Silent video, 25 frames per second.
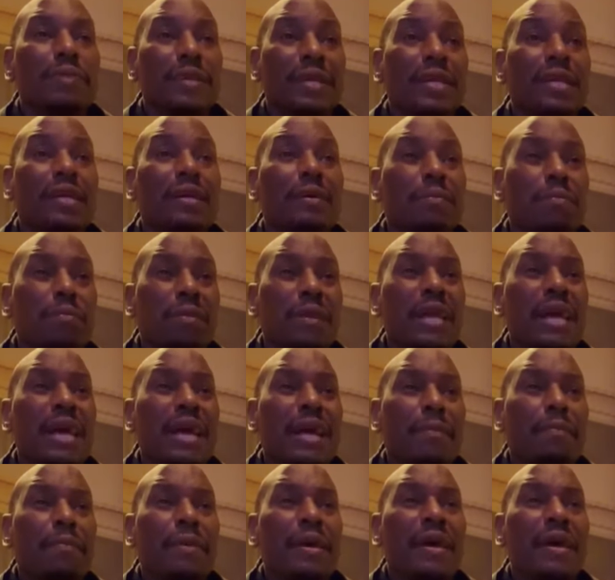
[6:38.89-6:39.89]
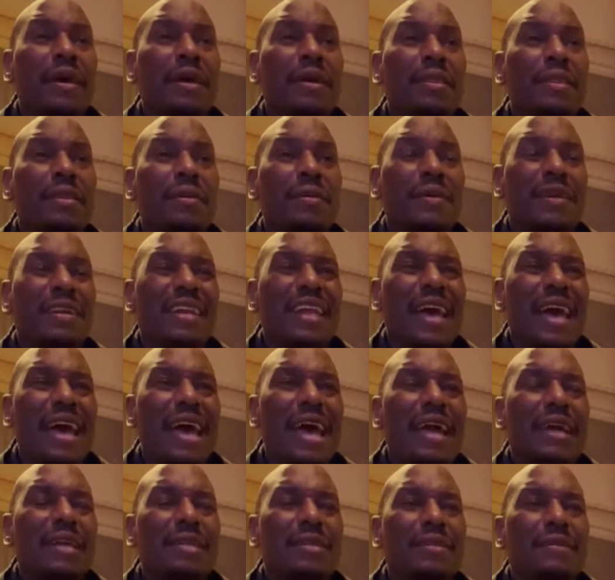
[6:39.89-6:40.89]
being a Black Panther, an
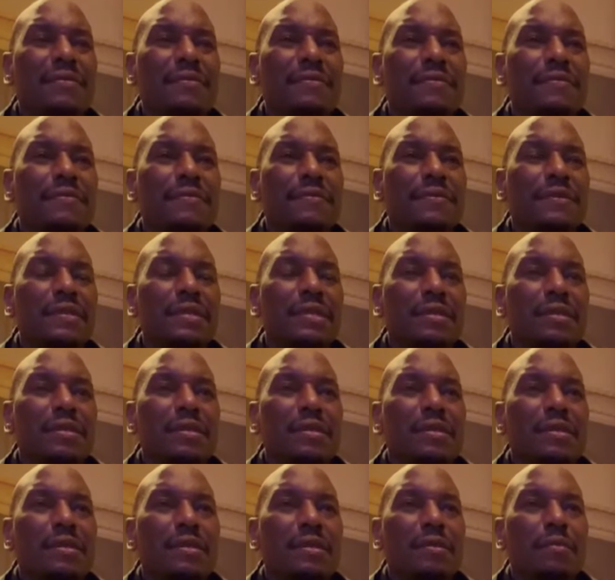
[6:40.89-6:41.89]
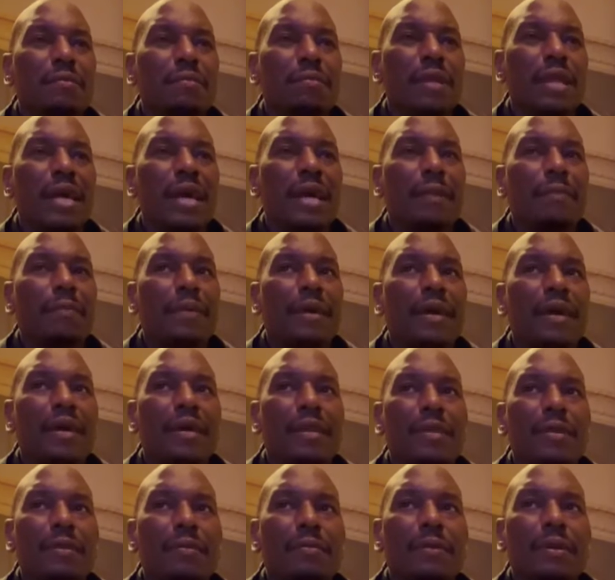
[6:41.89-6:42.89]
active Black
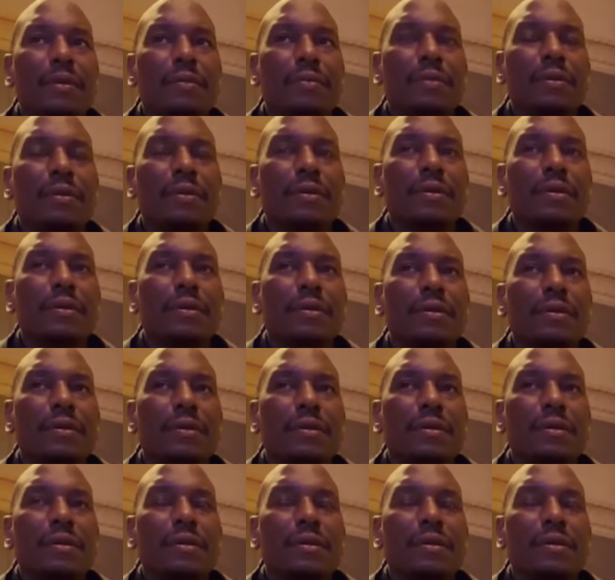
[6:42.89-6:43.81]
Panther member,